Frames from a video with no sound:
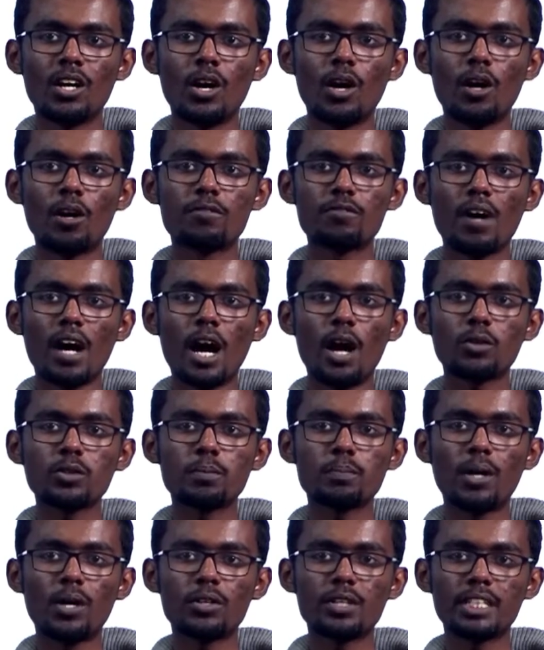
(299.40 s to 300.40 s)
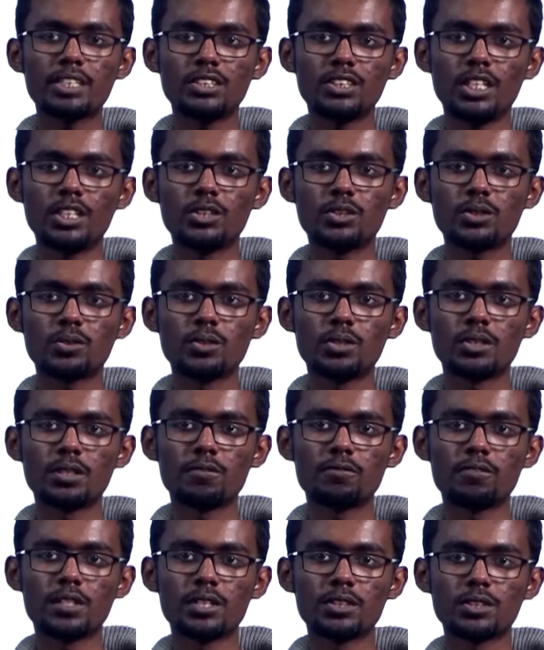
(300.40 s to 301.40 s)
of outbound exchange student
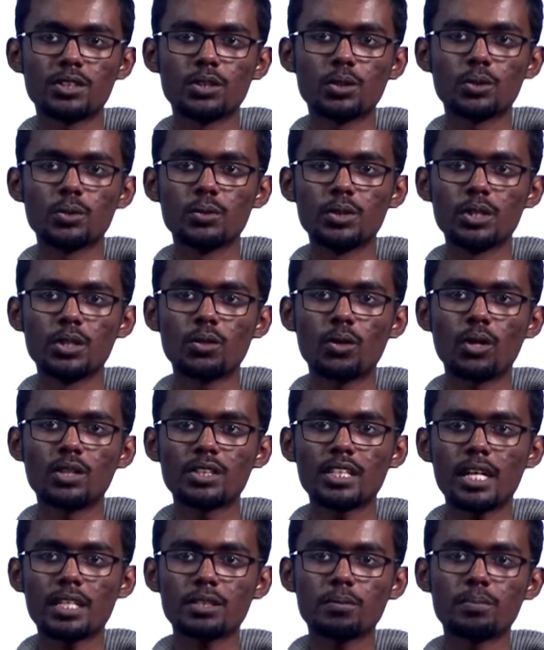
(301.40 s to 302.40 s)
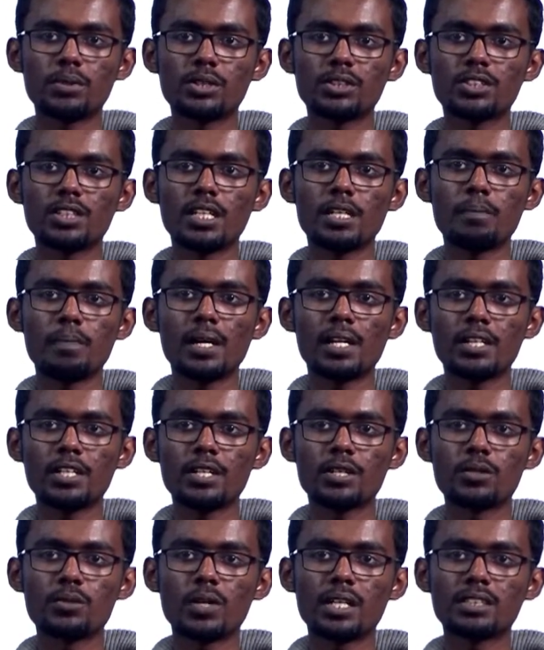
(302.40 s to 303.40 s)
affairs, including contact person, mailing
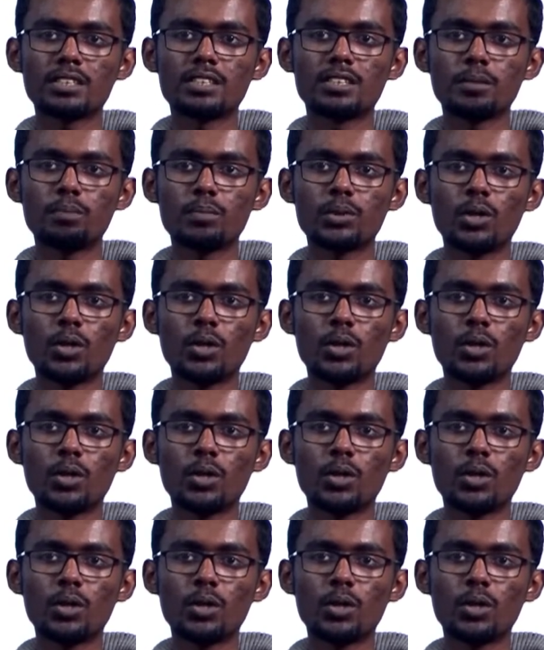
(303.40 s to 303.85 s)
address, zip